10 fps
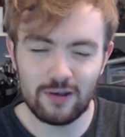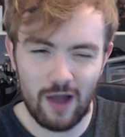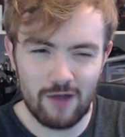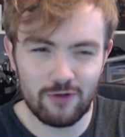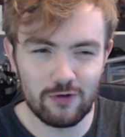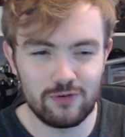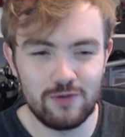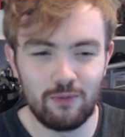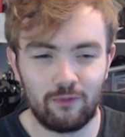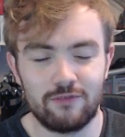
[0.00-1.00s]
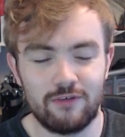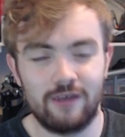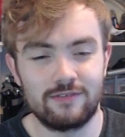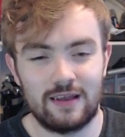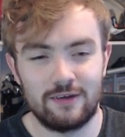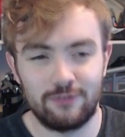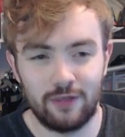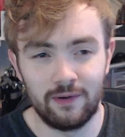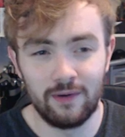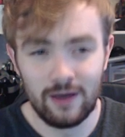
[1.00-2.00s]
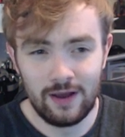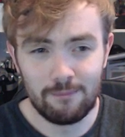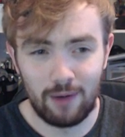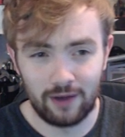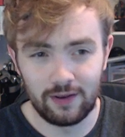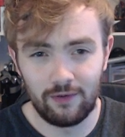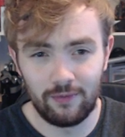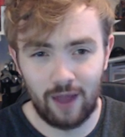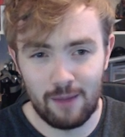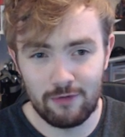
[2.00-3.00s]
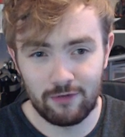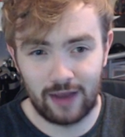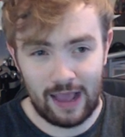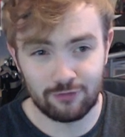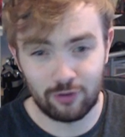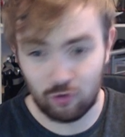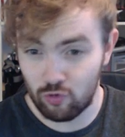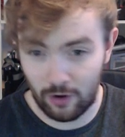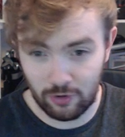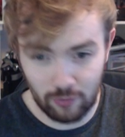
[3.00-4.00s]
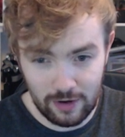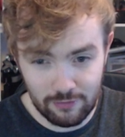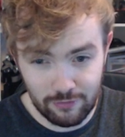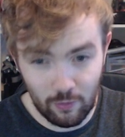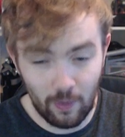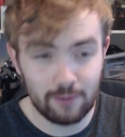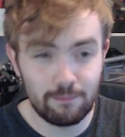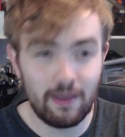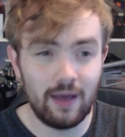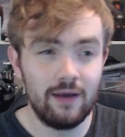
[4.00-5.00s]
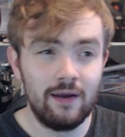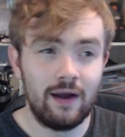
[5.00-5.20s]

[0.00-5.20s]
I've got a few more revives left though, but I know that I'm either going to have to grind arena for quite a bit,